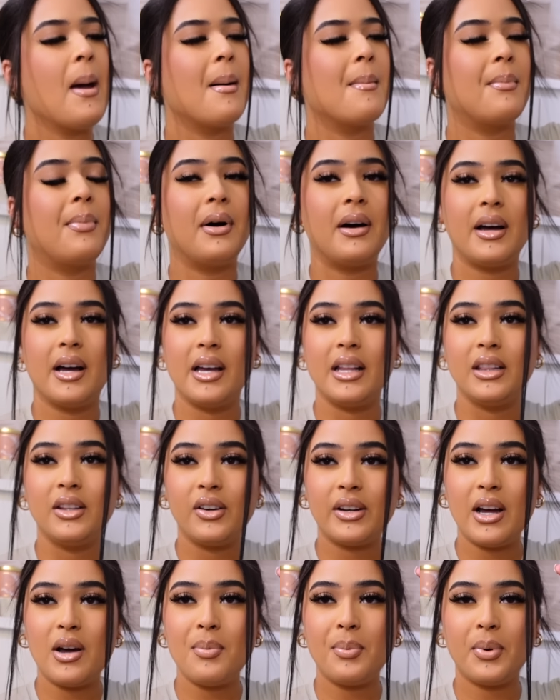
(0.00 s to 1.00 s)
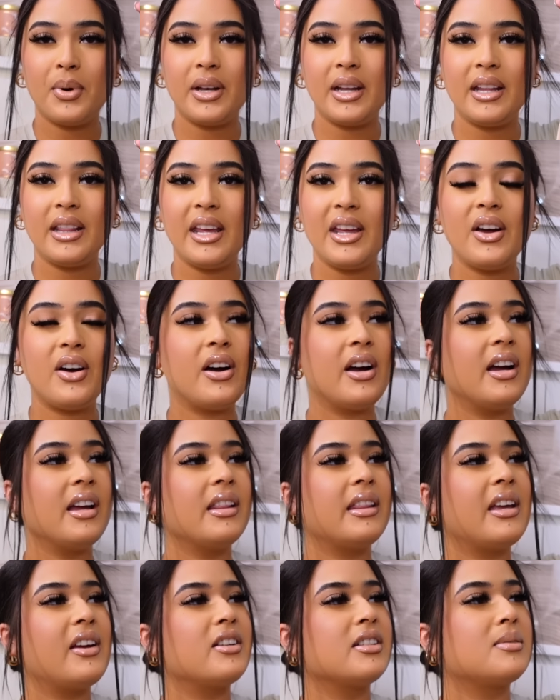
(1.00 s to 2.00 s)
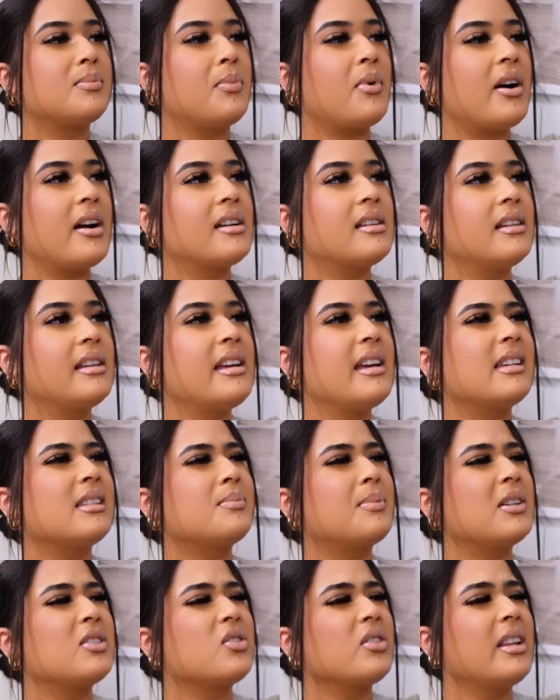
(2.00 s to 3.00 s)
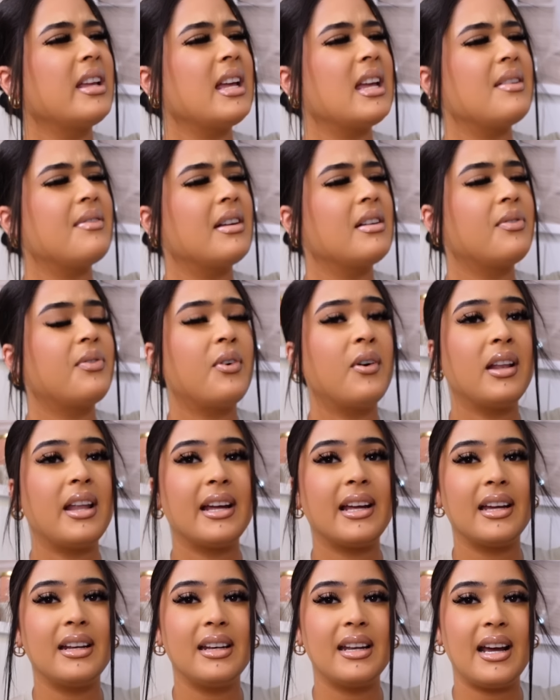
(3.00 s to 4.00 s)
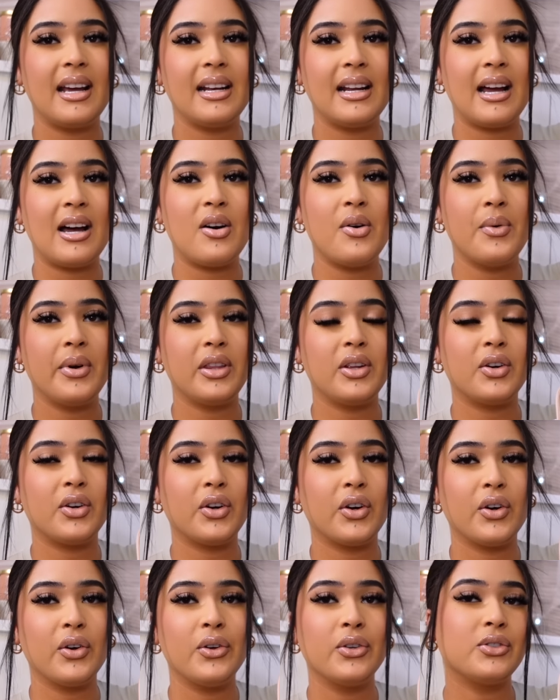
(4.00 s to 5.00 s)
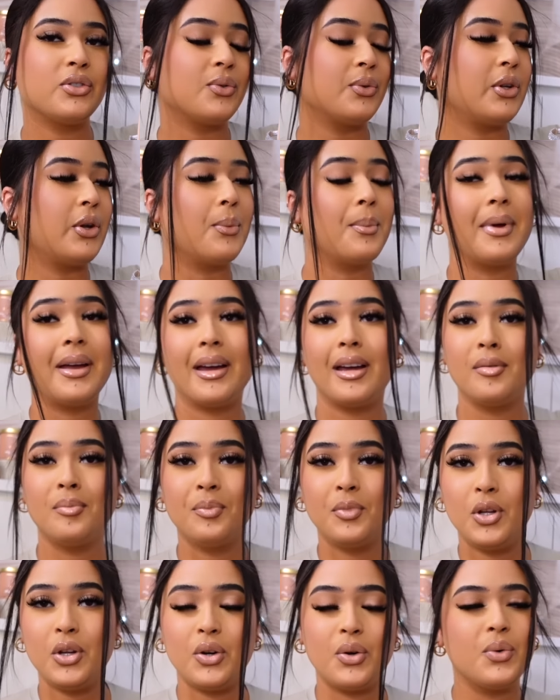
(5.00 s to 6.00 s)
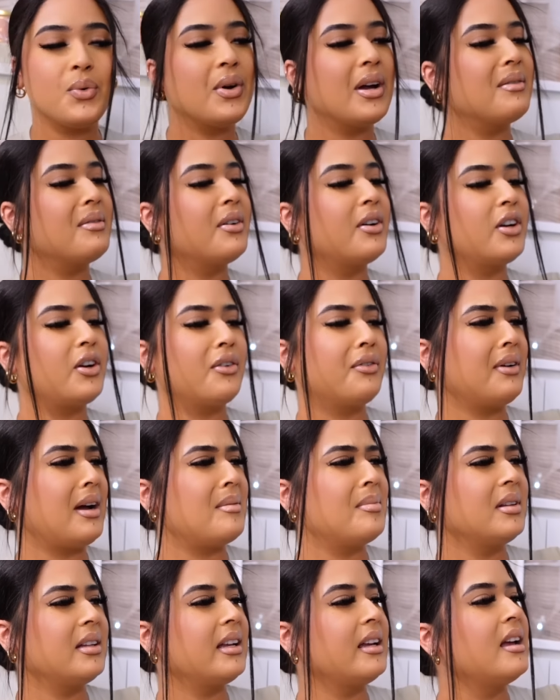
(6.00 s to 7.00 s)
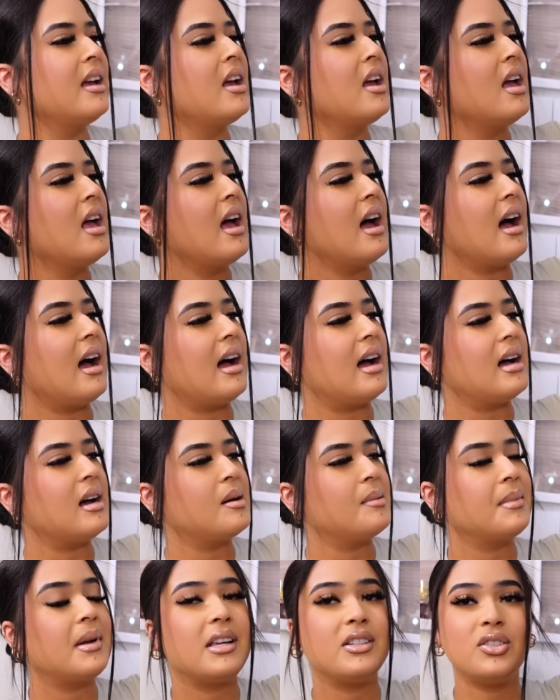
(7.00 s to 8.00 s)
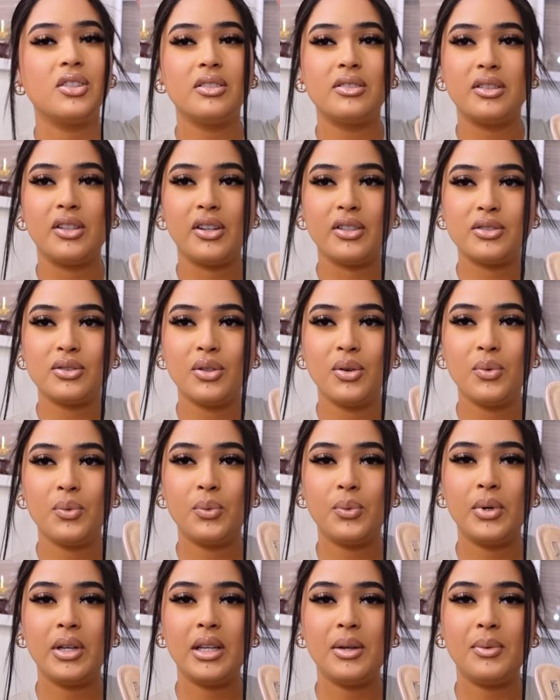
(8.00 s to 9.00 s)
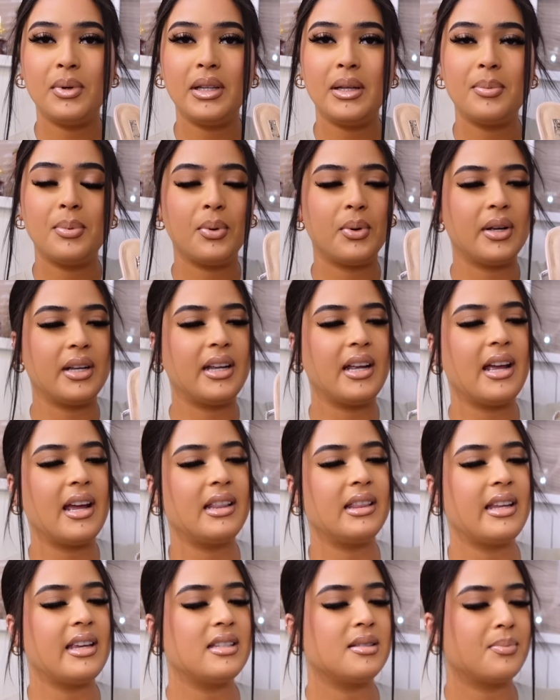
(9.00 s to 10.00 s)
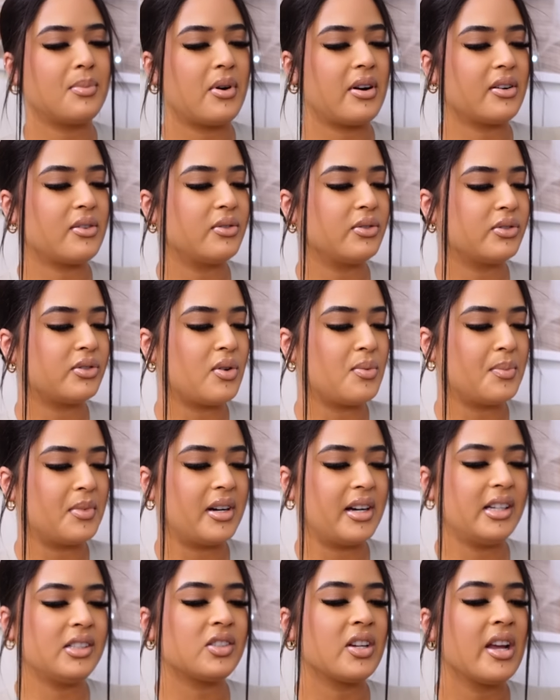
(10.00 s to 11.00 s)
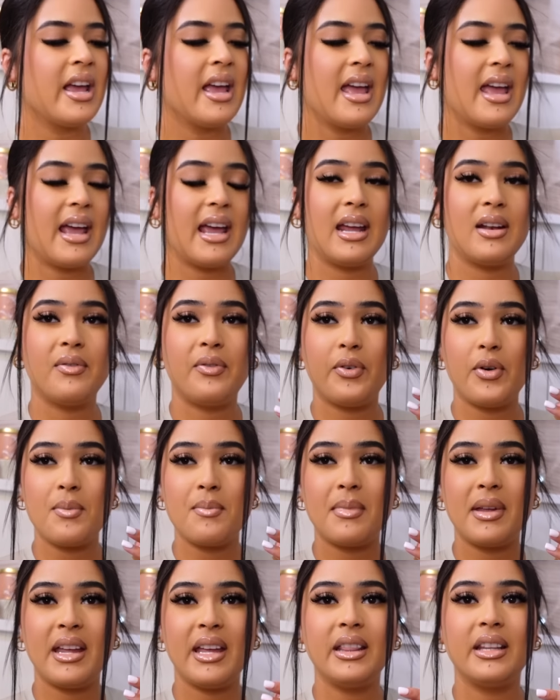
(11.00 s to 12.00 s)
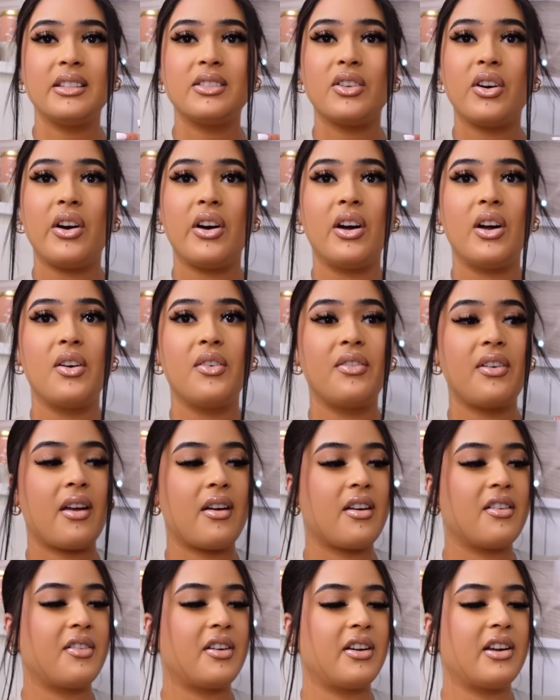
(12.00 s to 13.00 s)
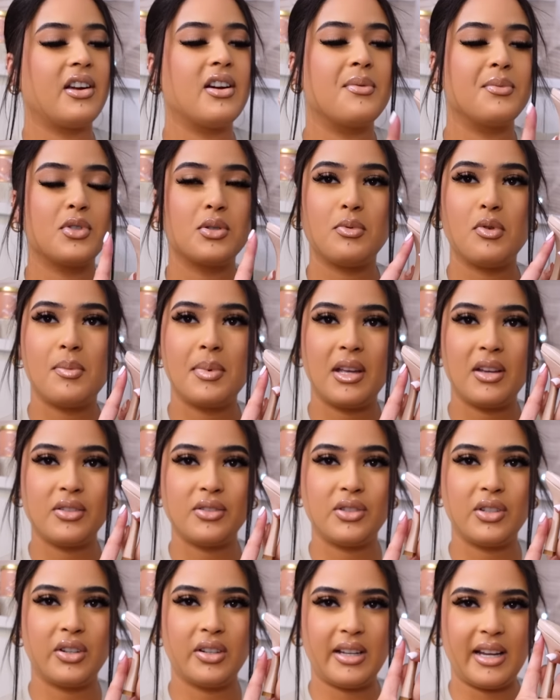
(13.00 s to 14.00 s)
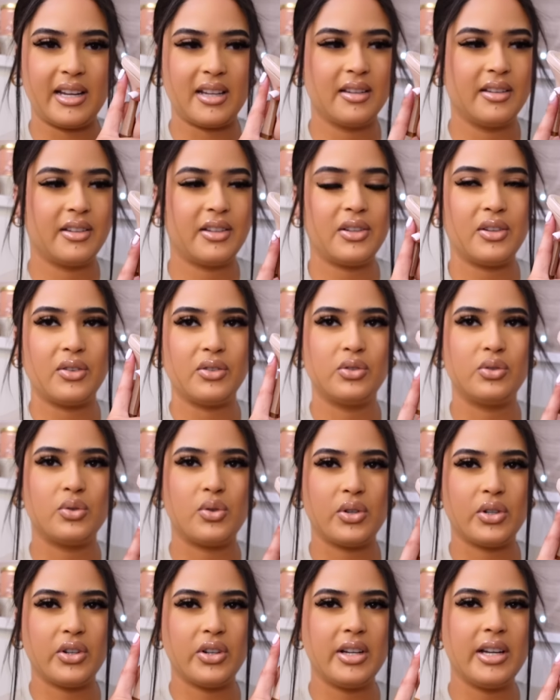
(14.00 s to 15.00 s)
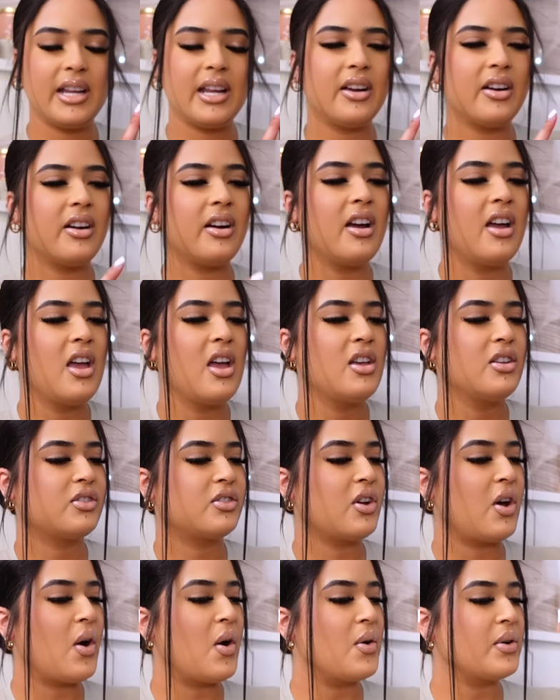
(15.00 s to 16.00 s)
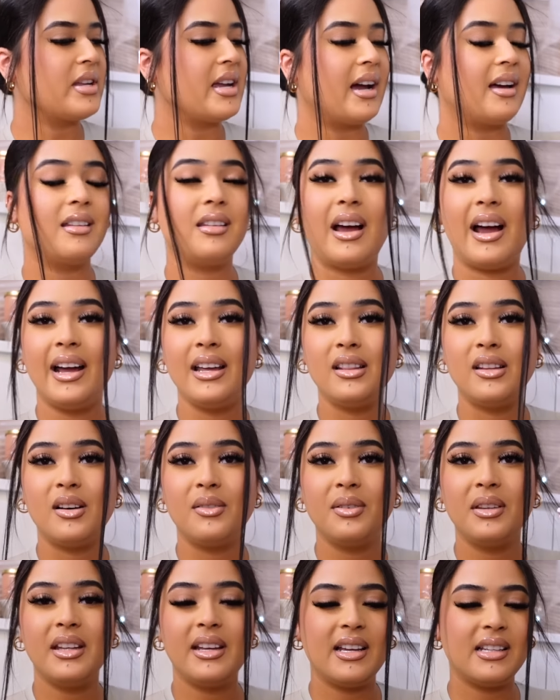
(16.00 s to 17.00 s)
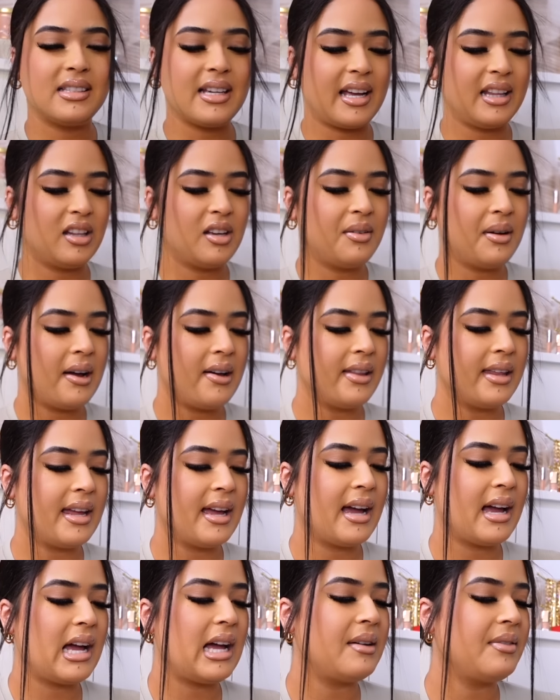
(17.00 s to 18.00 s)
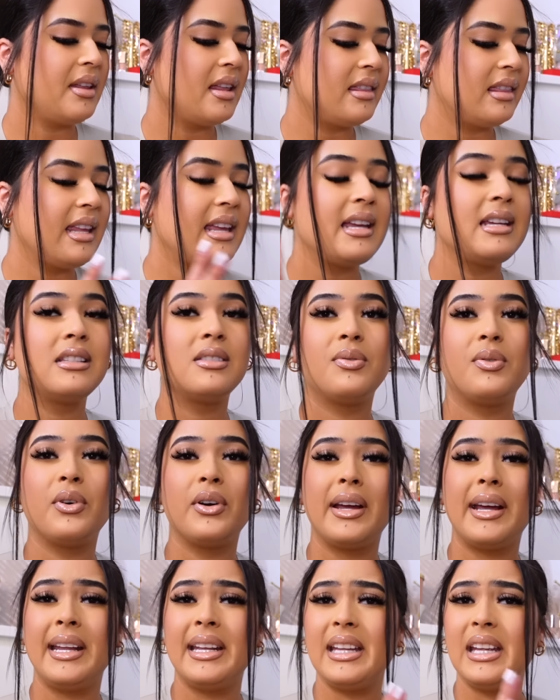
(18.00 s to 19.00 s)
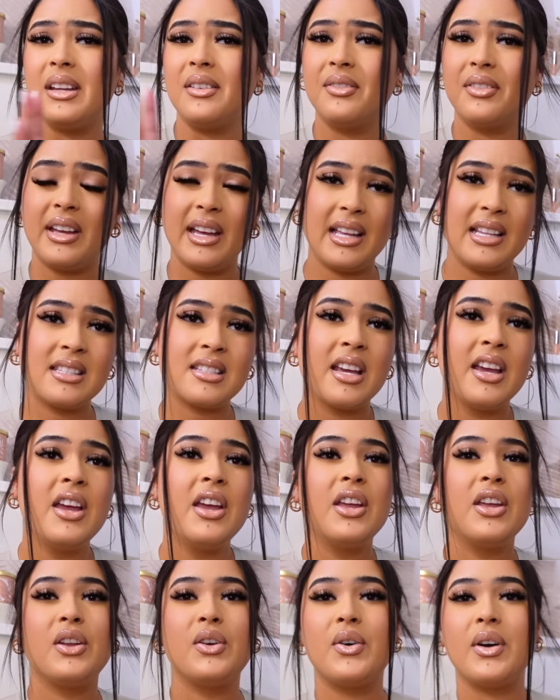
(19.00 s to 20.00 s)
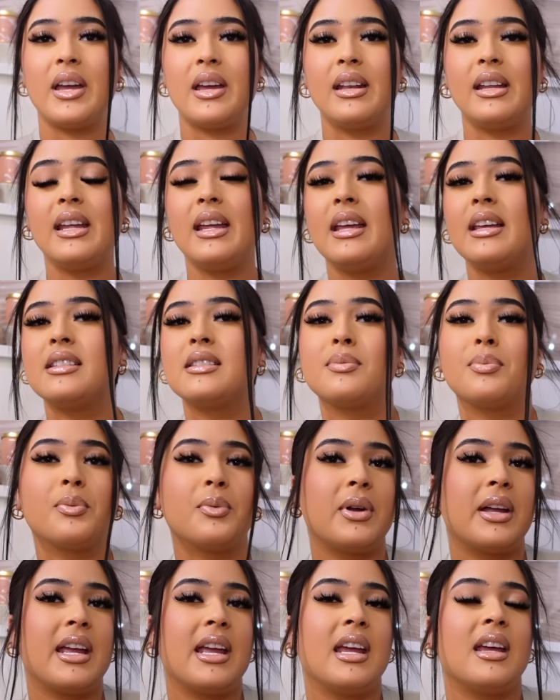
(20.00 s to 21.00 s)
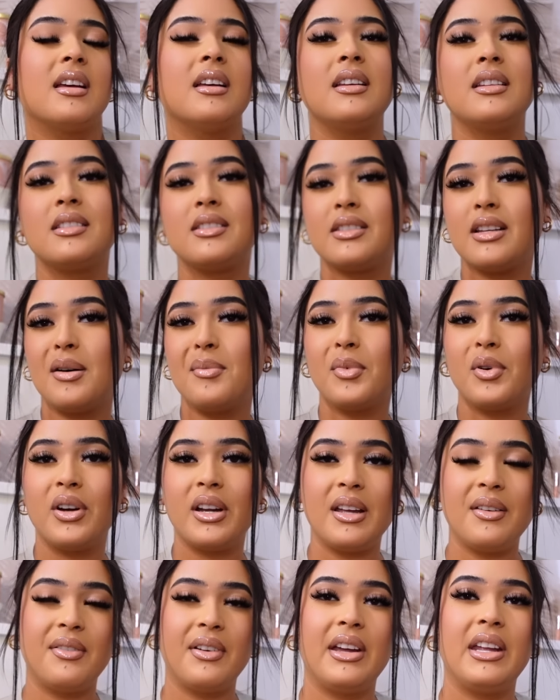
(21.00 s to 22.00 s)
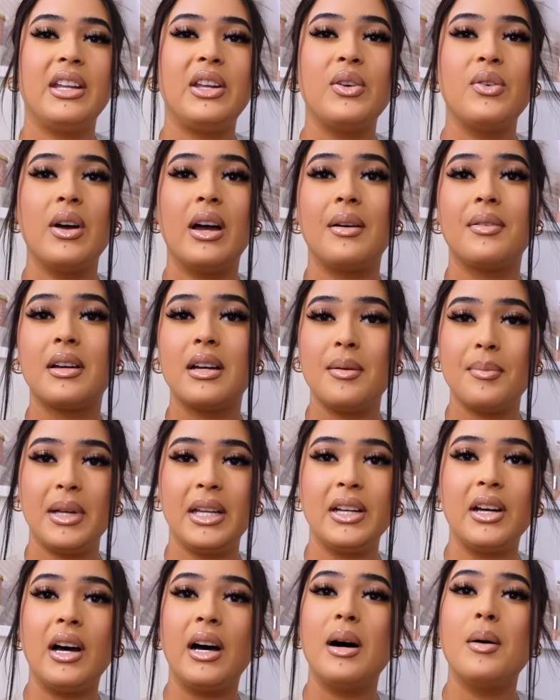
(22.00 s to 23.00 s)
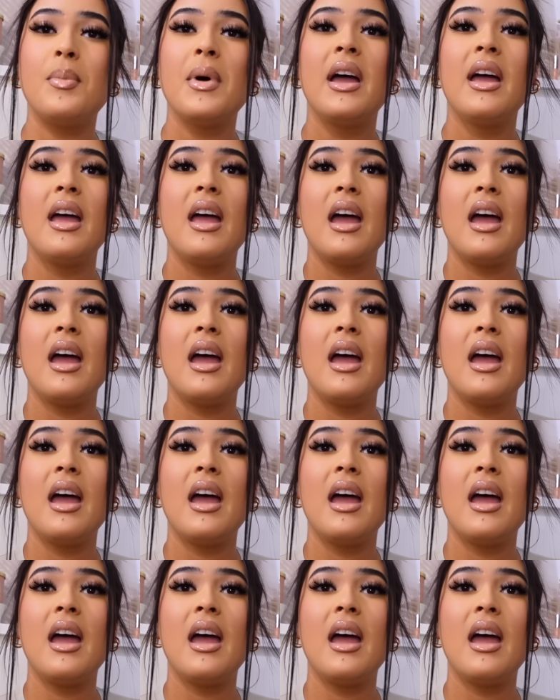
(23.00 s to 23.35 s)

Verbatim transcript: but look how pretty they are. They're sparkly, especially even for like a night out with your girl. Girls, your man, you know, whoever, your family. Um, it just looks really really pretty and they sparkle so much, and for me these are very very comfortable because they're like, you know, shorter here. So yeah, I love this. I love how they have things for any event, you know, any spring summer event you have coming up.